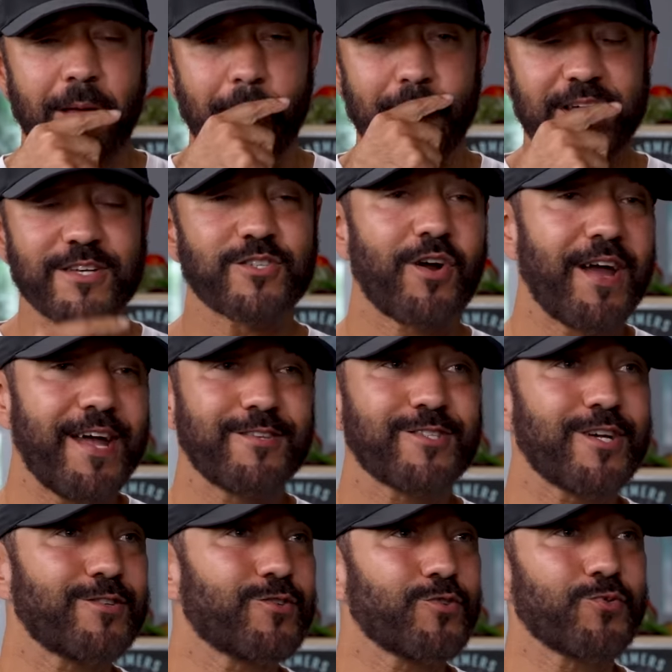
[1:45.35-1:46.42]
because our
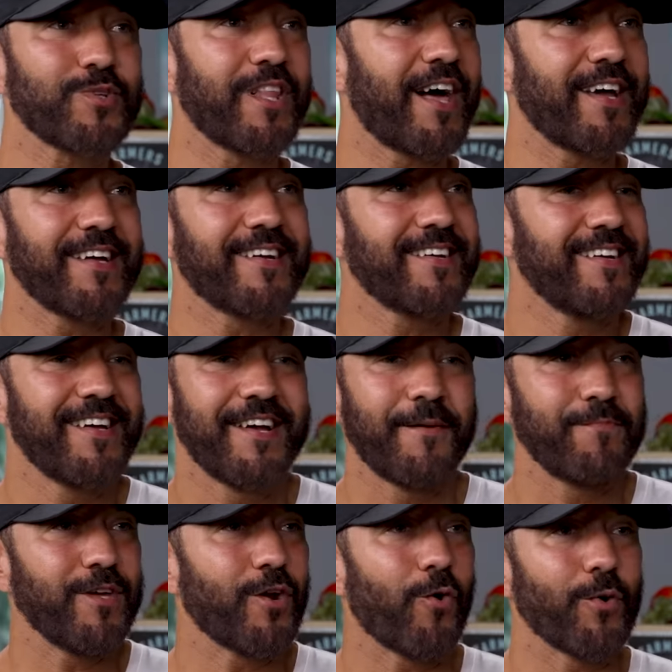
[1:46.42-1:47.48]
ancestors would like,
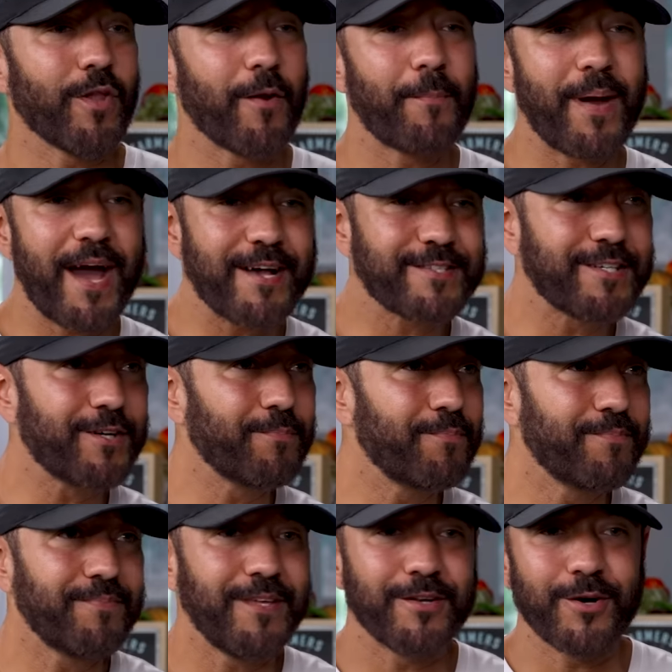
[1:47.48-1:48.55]
you know, when they're passing,
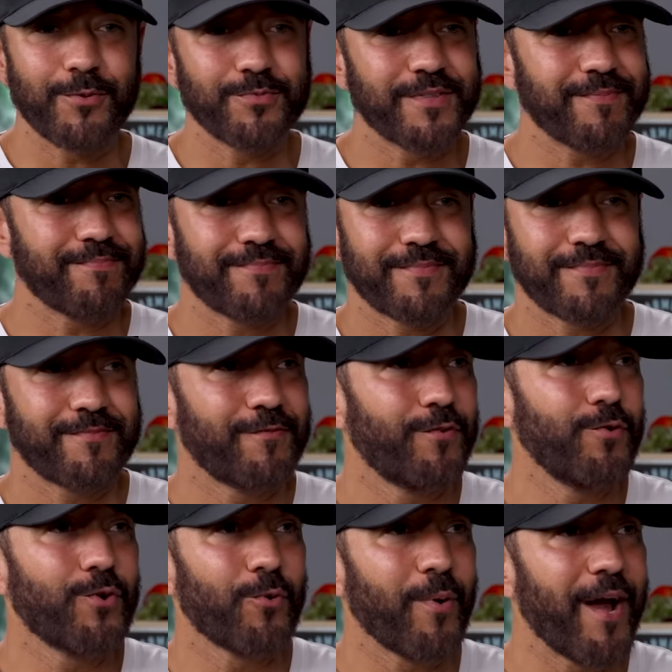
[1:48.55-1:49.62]
you know,
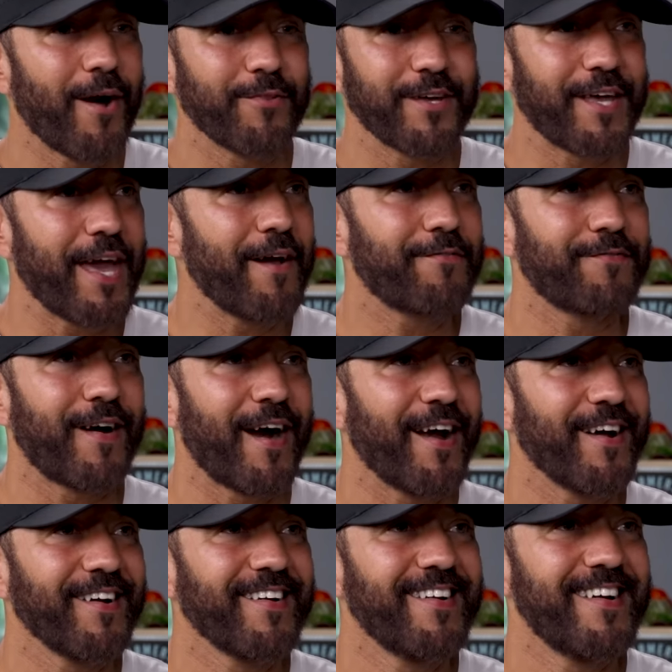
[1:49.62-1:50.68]
food around the
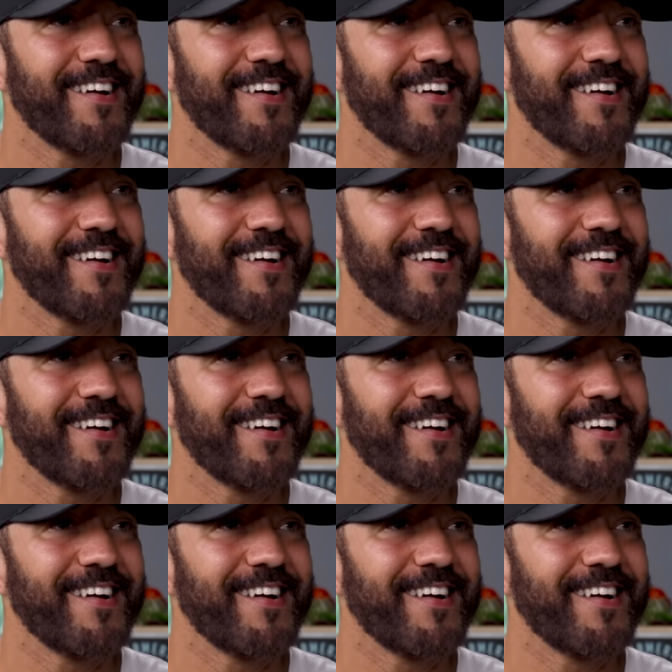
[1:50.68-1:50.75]
campfire